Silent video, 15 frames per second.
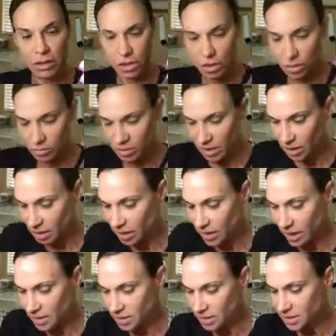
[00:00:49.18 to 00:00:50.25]
tubing
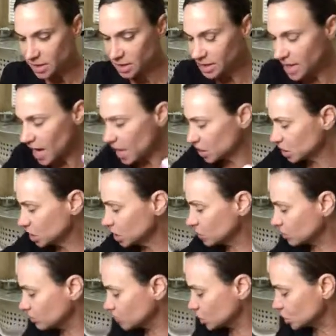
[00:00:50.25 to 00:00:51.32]
gets attached
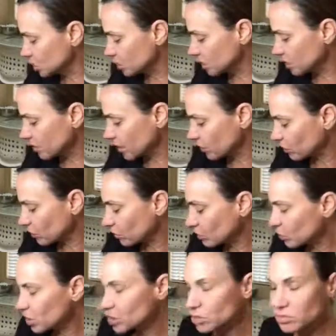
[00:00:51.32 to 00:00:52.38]
to a machine, the
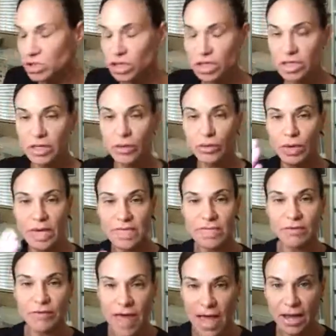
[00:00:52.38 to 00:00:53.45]
microdermabrasion machine. It
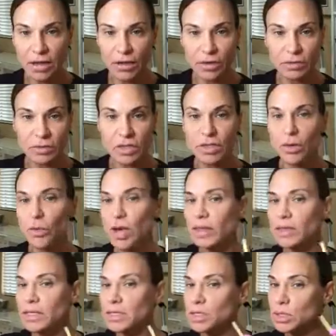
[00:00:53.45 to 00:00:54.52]
creates a vacuum. So
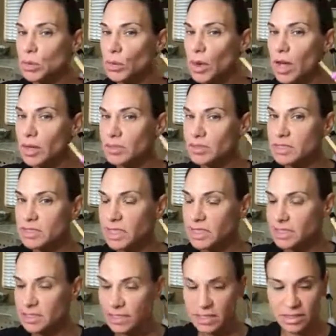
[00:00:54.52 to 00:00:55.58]
when it scrubs the
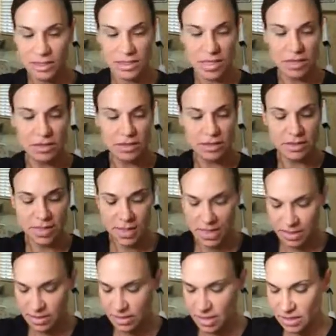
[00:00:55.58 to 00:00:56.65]
dead skin cells, they
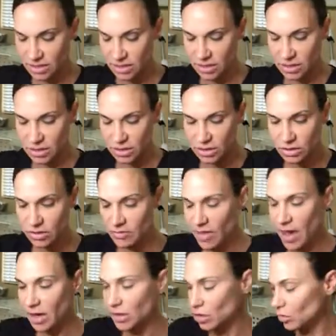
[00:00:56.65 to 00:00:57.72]
get sucked into the
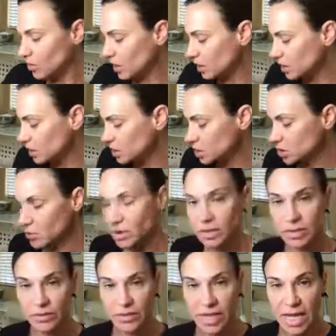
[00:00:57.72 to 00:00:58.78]
vacuum and into a
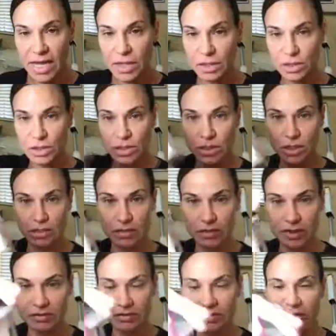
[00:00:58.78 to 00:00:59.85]
little canister.
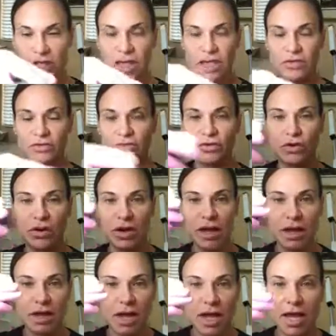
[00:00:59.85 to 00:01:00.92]
This is the canister,
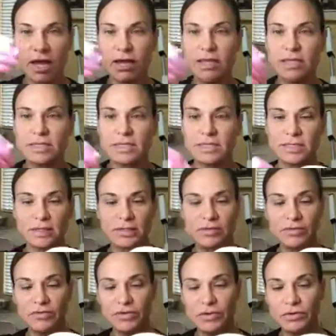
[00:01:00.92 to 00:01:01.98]
and this is a
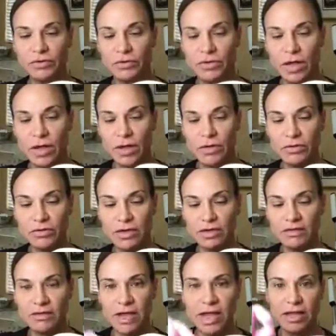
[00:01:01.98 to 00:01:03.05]
little filter that goes
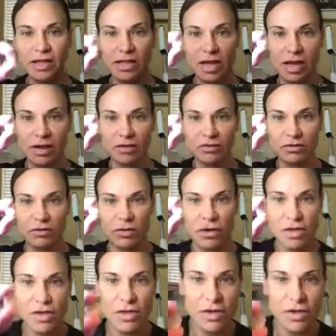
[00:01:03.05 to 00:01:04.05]
inside the canister.